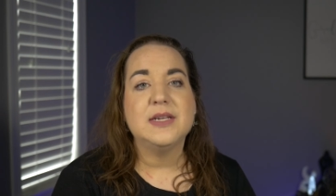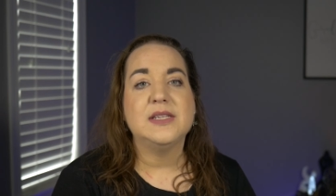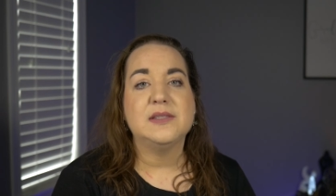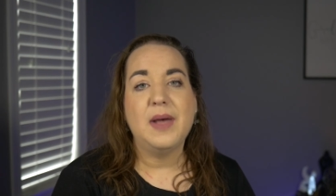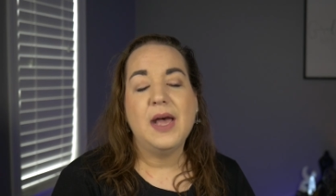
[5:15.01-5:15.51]

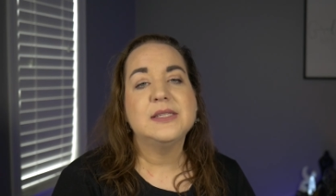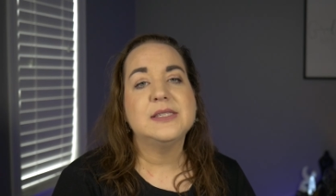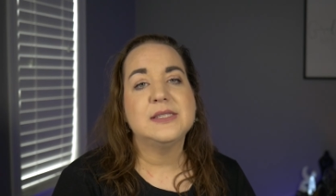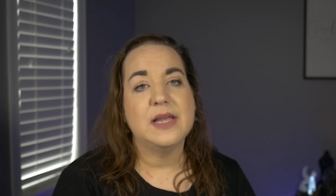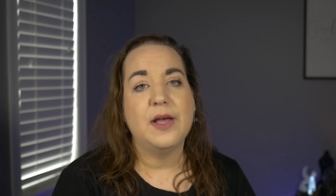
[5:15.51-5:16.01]
is mast
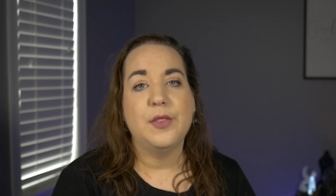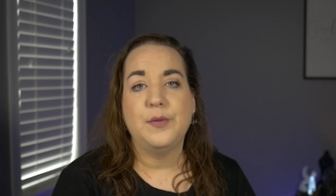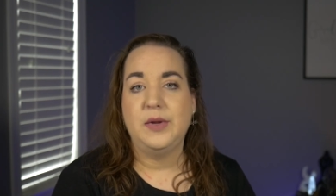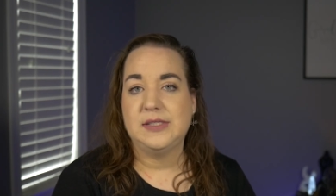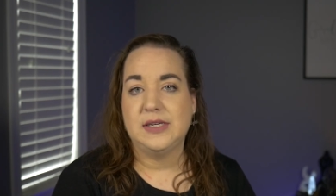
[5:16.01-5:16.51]
cell
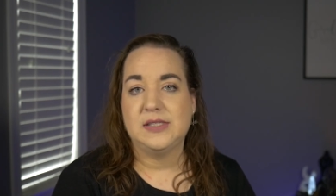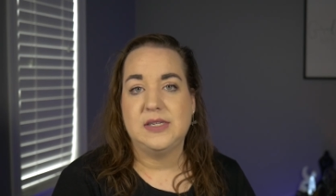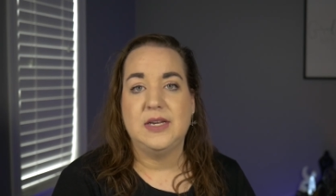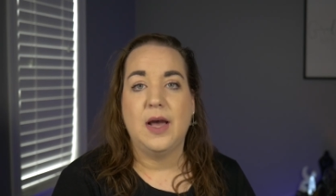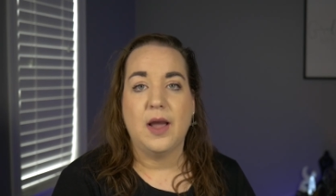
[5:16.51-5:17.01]
three
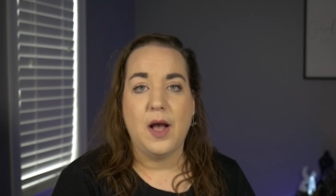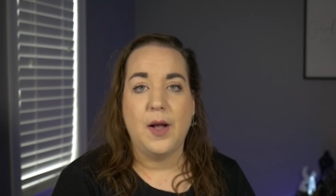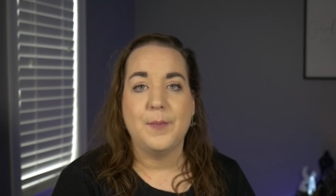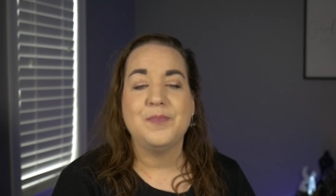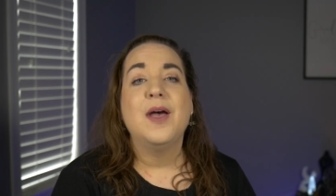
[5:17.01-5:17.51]
sixty dot
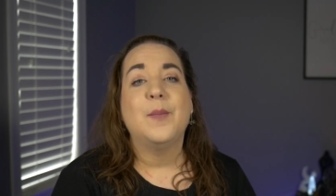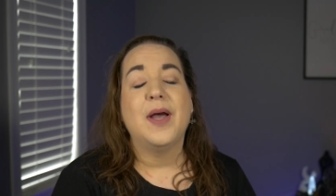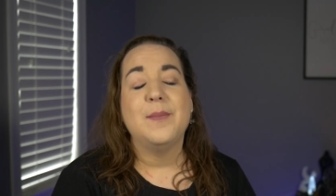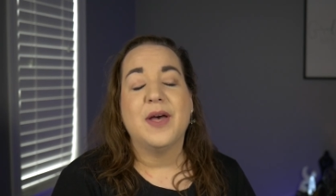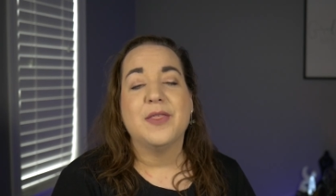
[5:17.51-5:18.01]
com by
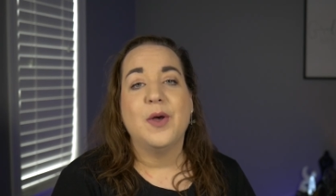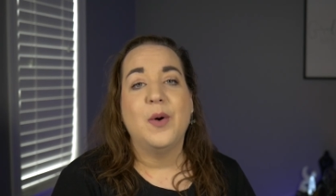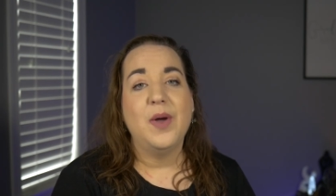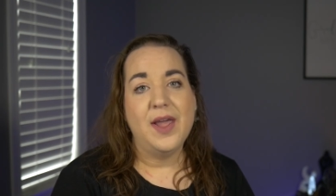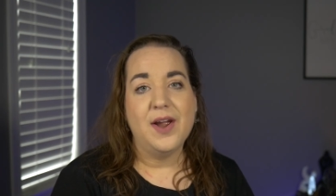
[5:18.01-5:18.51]
Beth
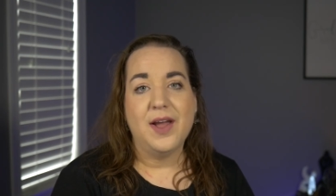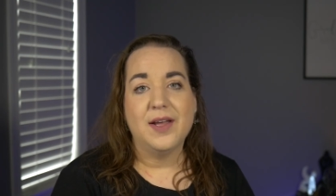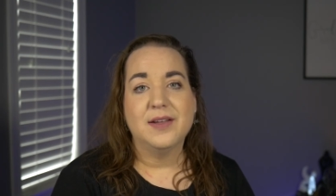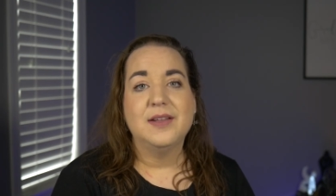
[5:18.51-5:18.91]
O'Hara.